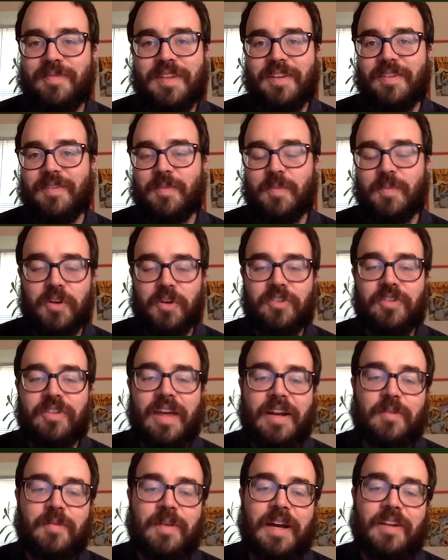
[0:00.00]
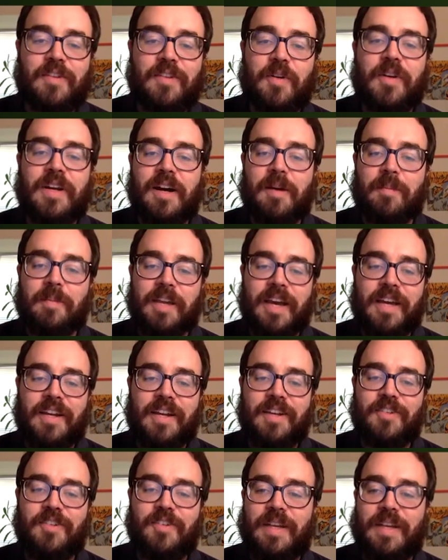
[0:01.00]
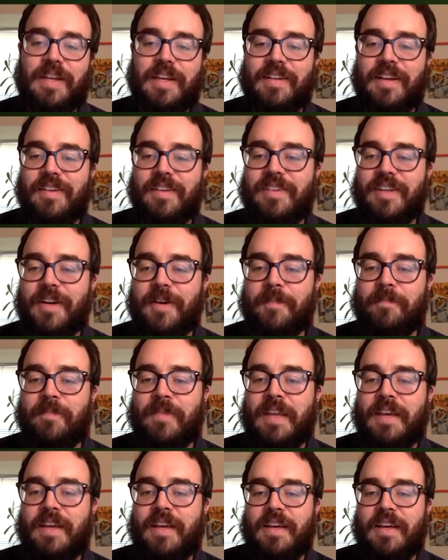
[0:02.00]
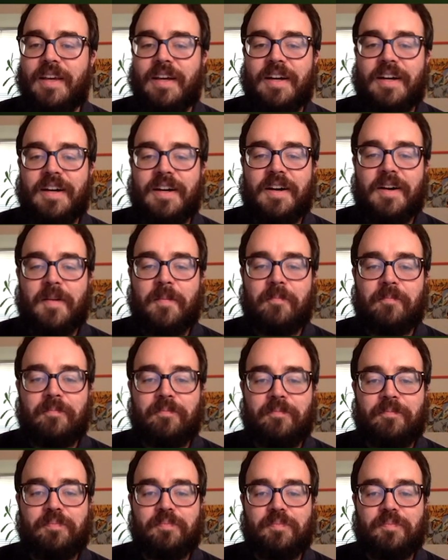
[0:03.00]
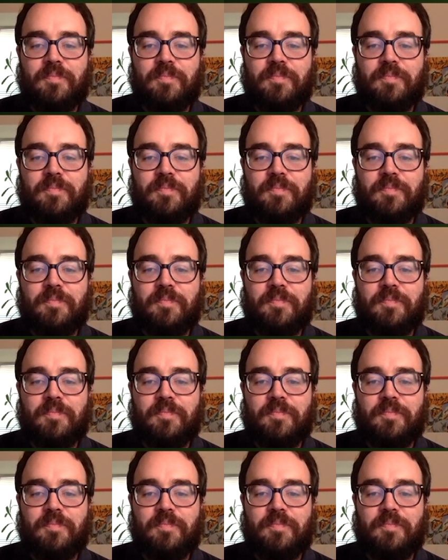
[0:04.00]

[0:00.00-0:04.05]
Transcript: You know, words to that effect. Very complicated SFINAE test here. Um,